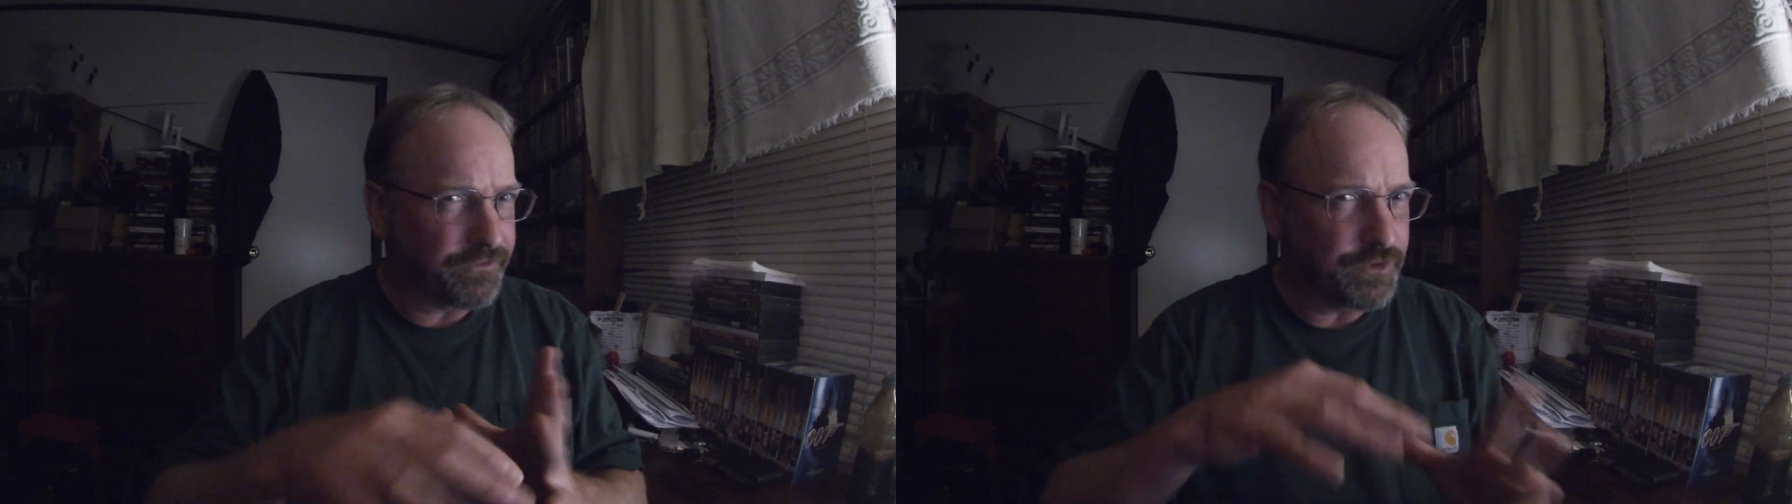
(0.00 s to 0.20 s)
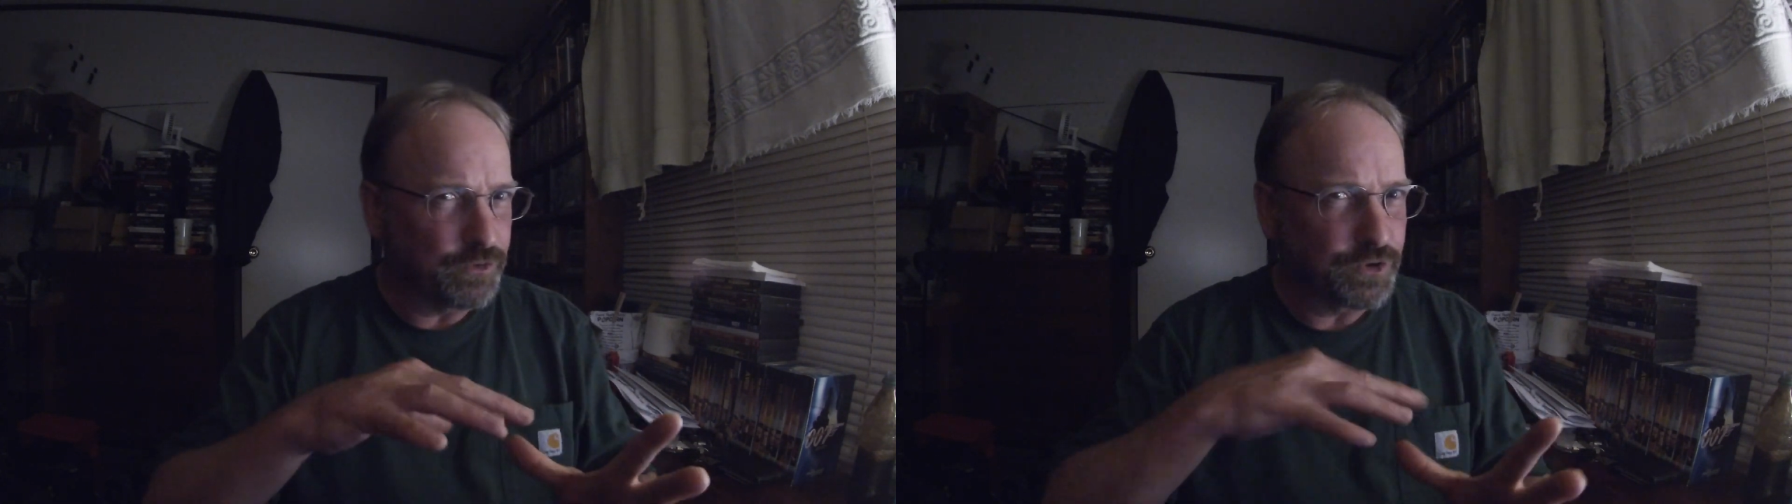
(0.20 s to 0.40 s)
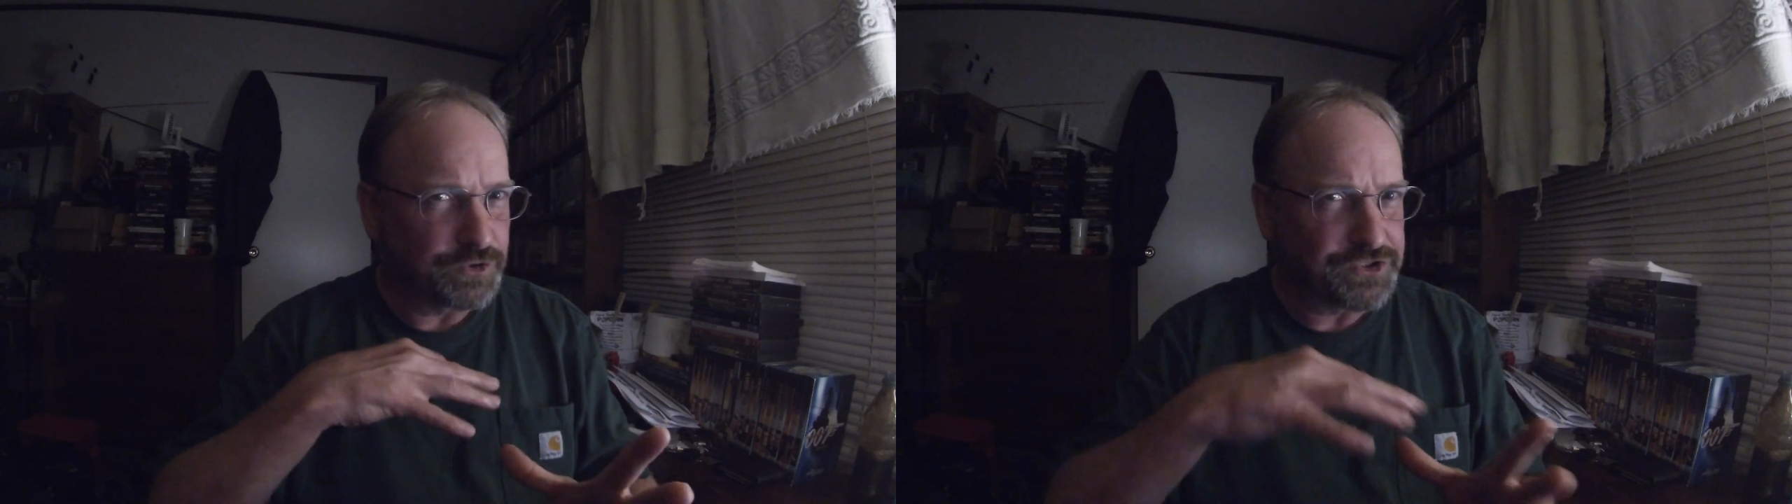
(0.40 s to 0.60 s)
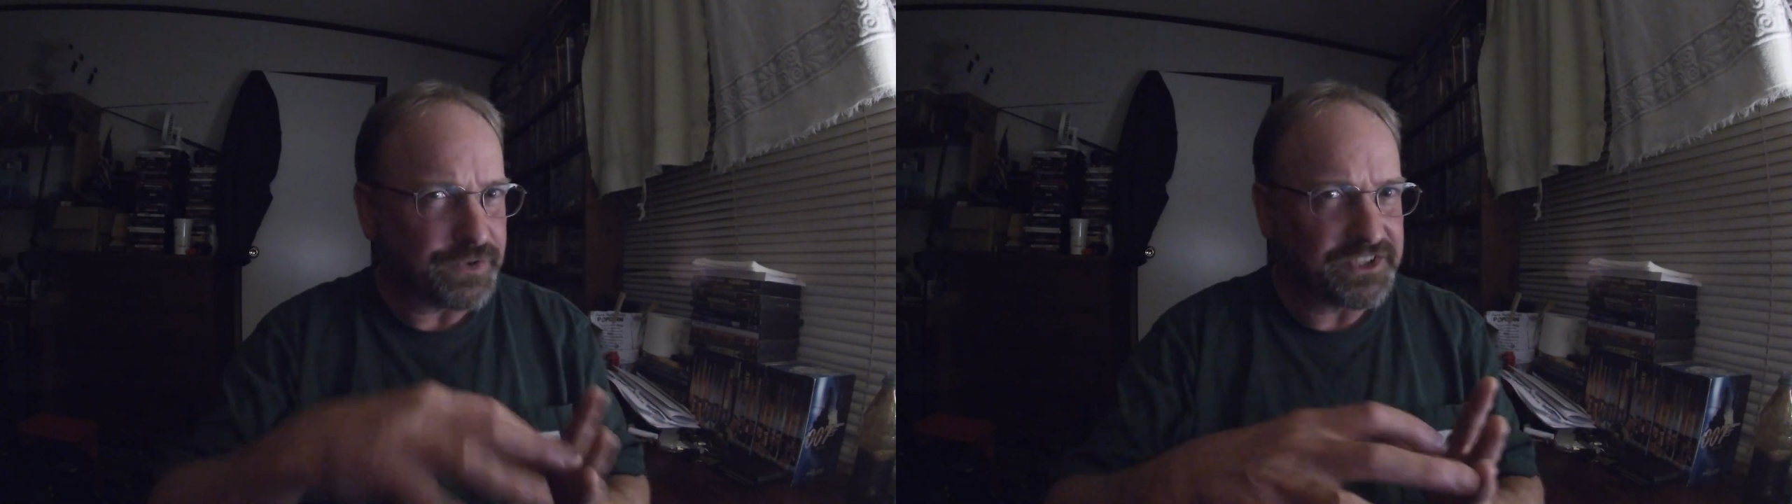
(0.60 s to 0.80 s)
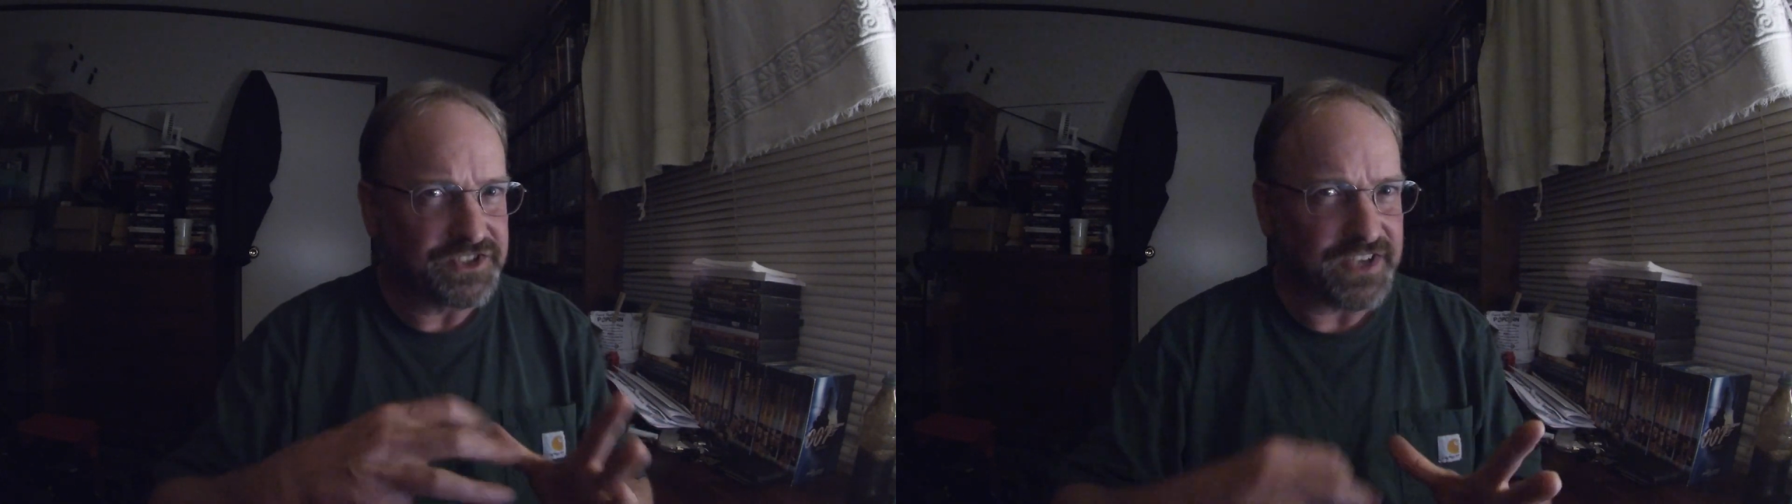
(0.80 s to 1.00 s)
few little
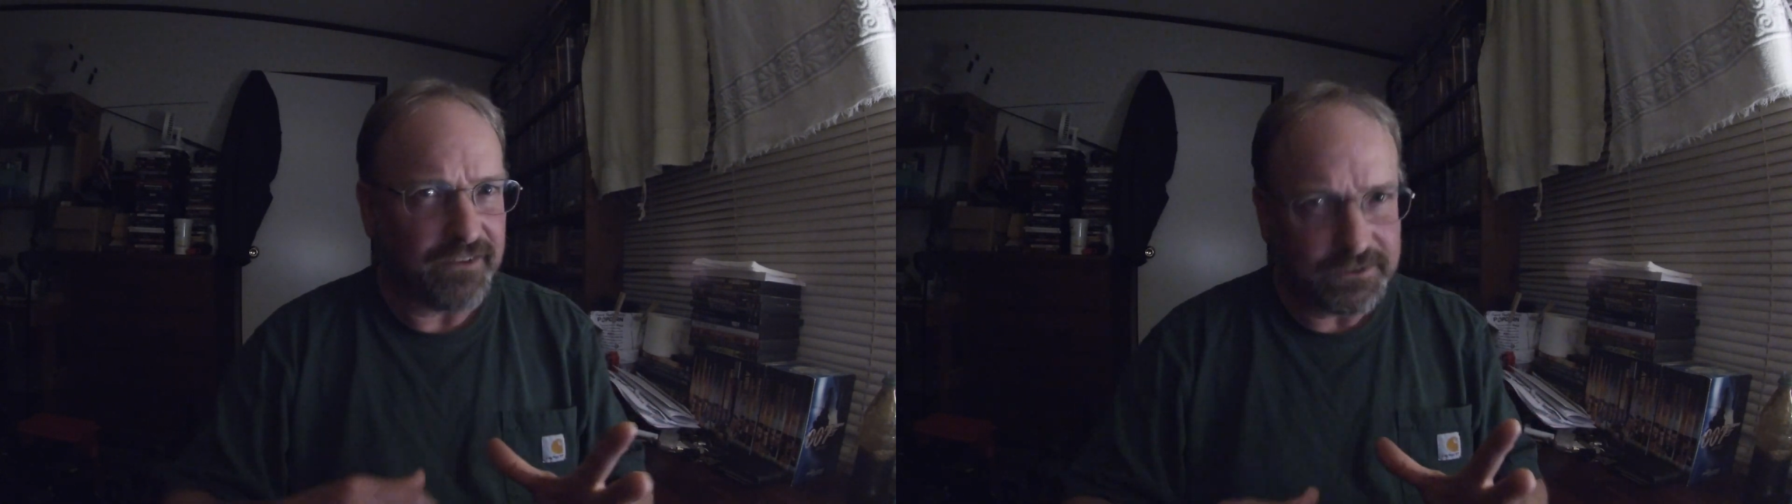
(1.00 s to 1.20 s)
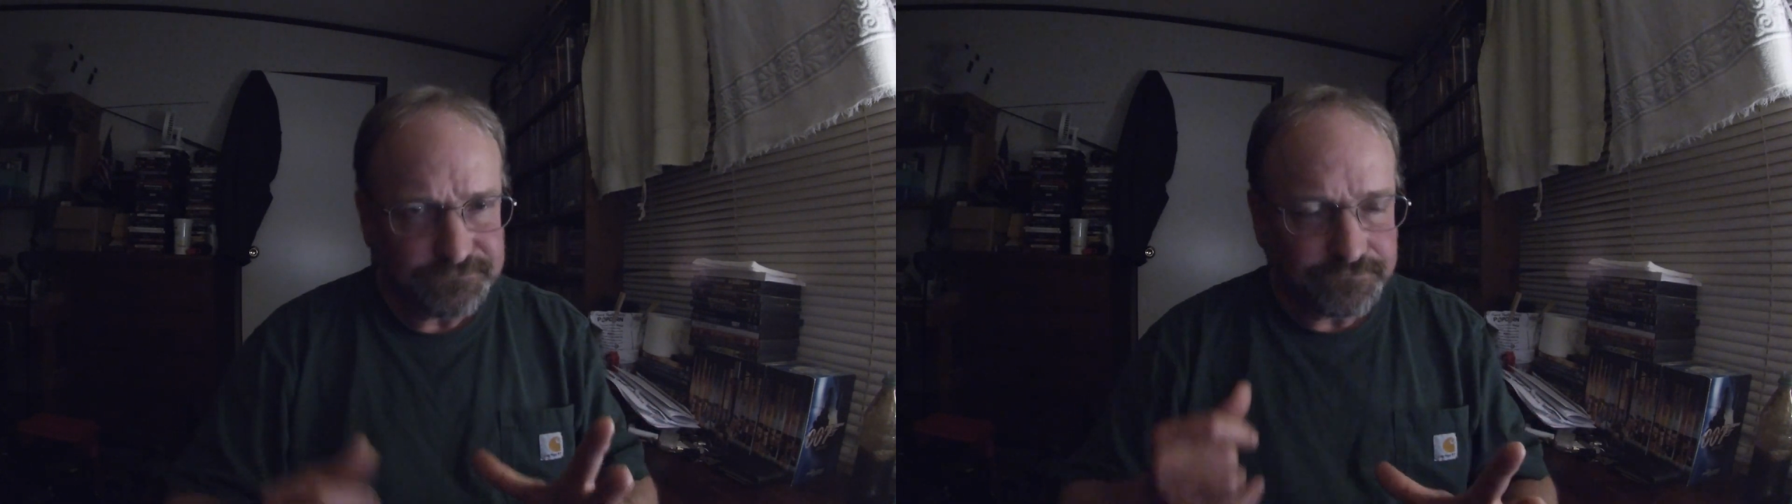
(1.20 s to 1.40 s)
stretches of it,